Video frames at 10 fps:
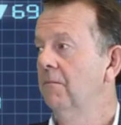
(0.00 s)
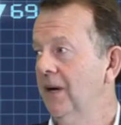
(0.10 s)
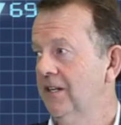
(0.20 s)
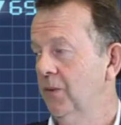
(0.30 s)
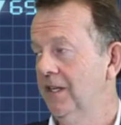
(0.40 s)

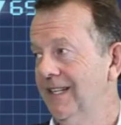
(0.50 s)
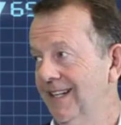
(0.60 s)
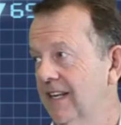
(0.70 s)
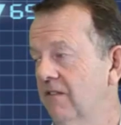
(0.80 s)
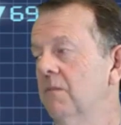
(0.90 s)
But we
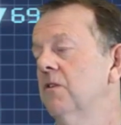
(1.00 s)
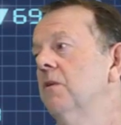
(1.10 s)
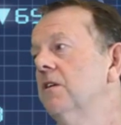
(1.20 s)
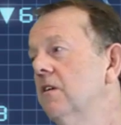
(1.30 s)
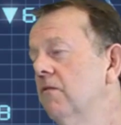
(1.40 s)
did give them as
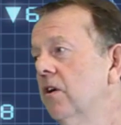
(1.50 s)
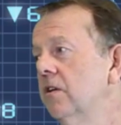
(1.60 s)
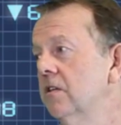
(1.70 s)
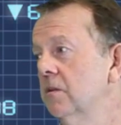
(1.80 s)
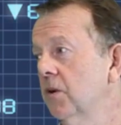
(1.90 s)
much
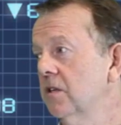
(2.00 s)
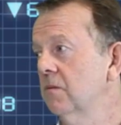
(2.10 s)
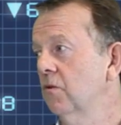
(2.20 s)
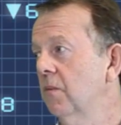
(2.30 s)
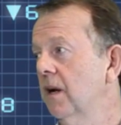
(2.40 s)
advantage as
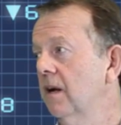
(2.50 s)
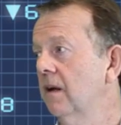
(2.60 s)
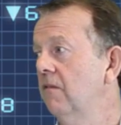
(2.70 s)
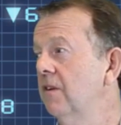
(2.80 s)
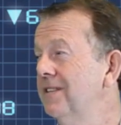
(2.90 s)
possible
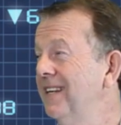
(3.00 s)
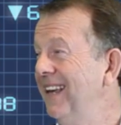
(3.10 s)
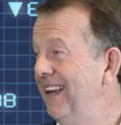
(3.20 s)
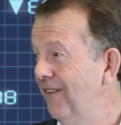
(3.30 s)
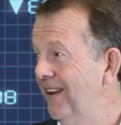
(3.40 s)
by investing
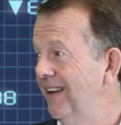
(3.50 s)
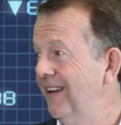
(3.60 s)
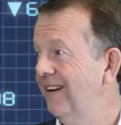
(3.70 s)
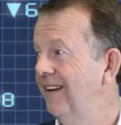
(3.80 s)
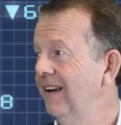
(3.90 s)
heavily
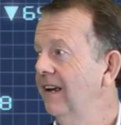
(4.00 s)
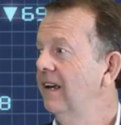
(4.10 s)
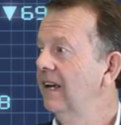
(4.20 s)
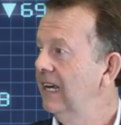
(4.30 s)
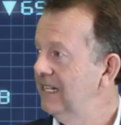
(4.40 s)
in
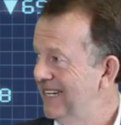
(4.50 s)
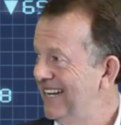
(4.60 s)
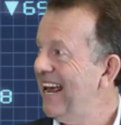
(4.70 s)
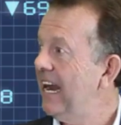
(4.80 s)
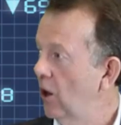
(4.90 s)

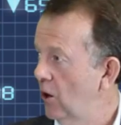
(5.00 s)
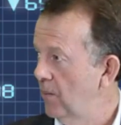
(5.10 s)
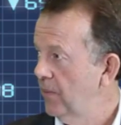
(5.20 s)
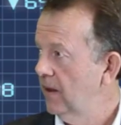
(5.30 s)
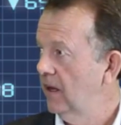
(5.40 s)
internet at
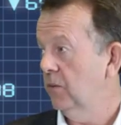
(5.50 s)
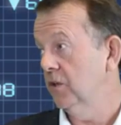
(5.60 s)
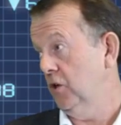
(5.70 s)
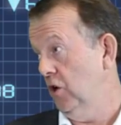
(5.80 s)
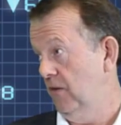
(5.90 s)
home. It
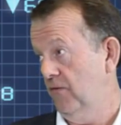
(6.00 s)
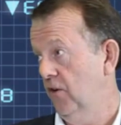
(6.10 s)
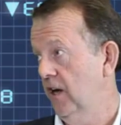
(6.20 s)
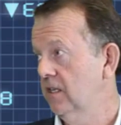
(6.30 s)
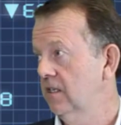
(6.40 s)
was good
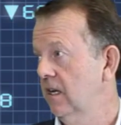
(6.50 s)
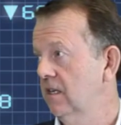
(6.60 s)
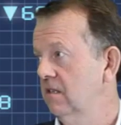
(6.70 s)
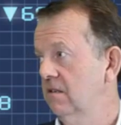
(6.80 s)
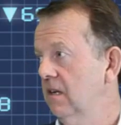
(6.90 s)
for us
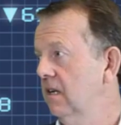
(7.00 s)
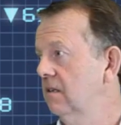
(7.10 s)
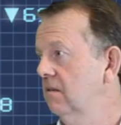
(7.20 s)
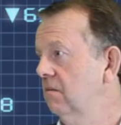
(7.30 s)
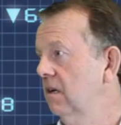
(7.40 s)
as
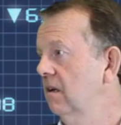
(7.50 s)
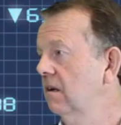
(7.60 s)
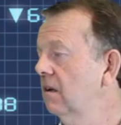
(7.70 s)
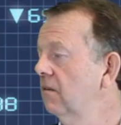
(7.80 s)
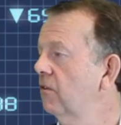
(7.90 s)

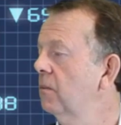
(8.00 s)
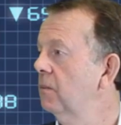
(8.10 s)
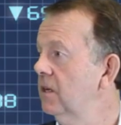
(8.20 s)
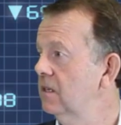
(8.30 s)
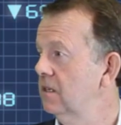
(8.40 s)
from a
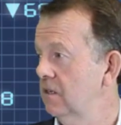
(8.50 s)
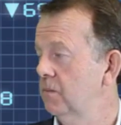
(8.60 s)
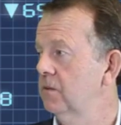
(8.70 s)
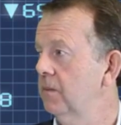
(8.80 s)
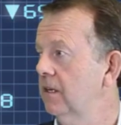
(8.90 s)
business's
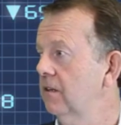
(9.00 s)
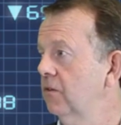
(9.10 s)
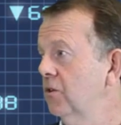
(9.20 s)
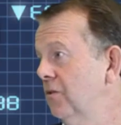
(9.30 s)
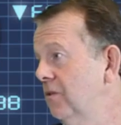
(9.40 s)
perspective,
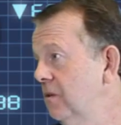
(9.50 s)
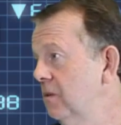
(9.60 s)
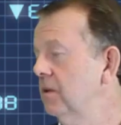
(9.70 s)
because it was a